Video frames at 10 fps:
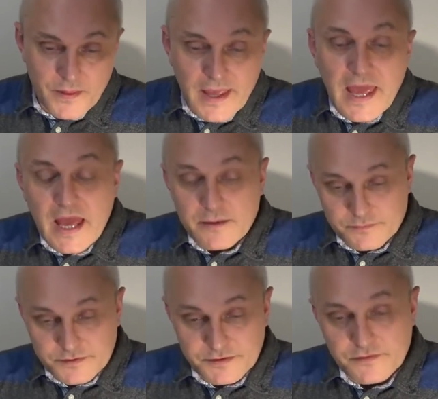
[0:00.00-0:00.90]

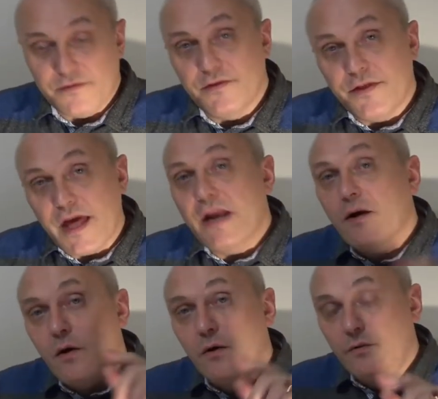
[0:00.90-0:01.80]
empty, then
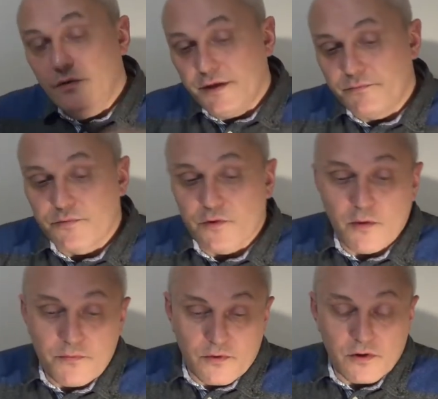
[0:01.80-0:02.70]
only
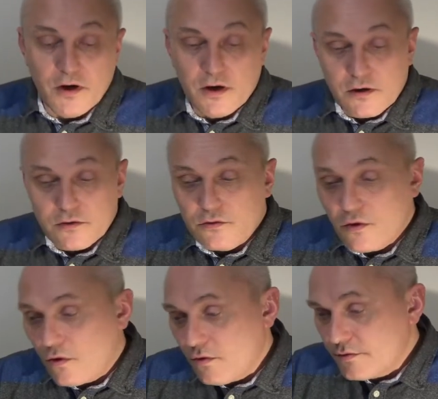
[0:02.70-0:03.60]
proper
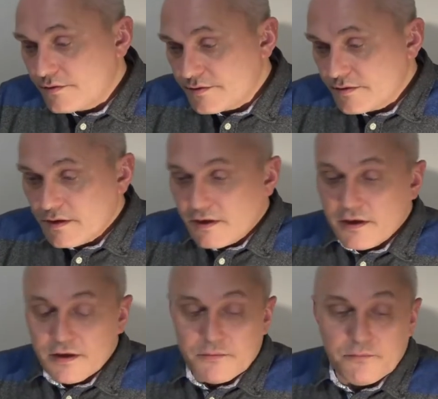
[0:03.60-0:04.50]
goals
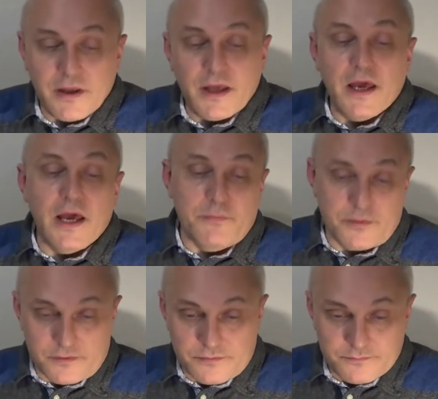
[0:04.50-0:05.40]
may happen.